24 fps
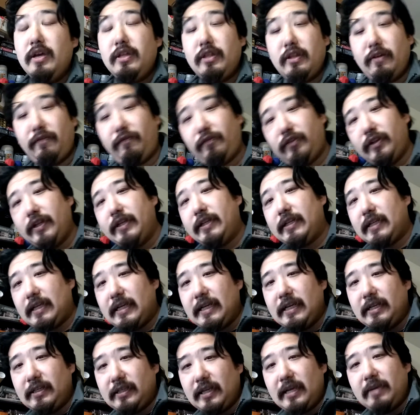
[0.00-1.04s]
The flint
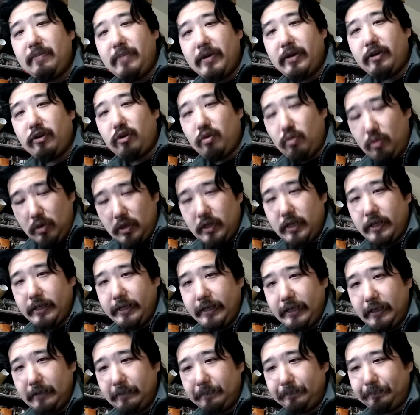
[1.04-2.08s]
is a better
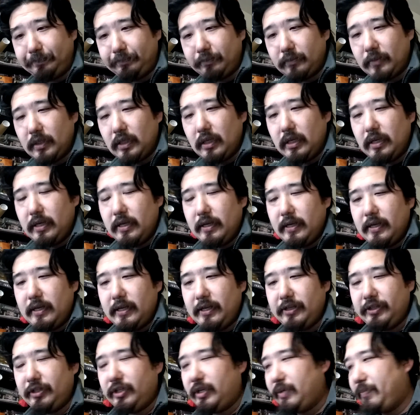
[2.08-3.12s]
quality.
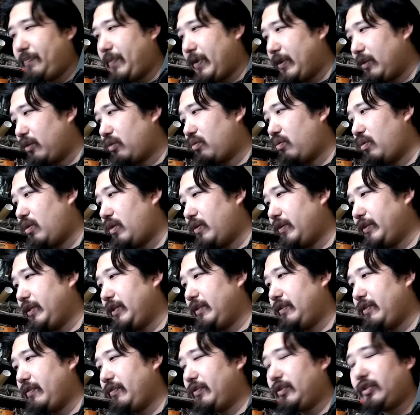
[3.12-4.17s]
Is it a better quality
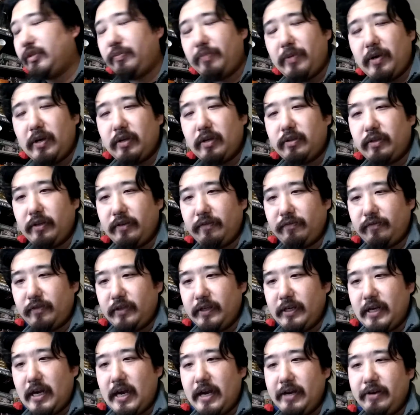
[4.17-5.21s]
than the Sparklite
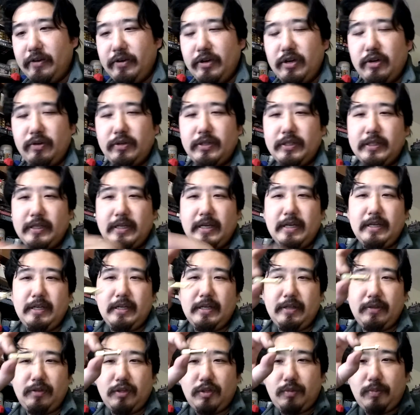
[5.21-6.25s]
flint? I don't know, because I can't
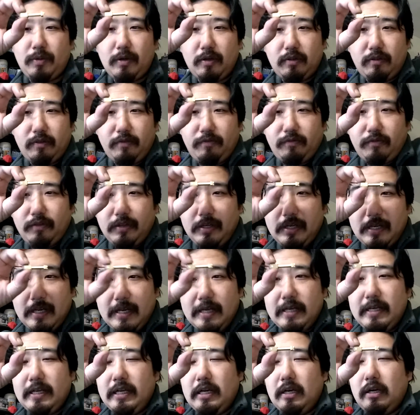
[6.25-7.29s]
get the Sparklite flint
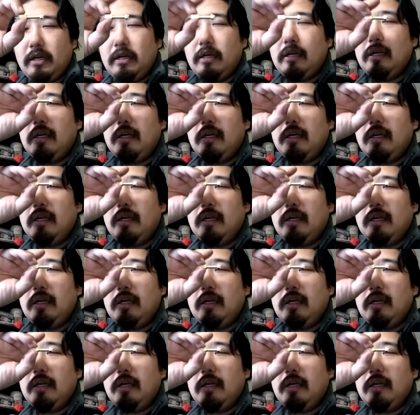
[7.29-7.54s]
in here.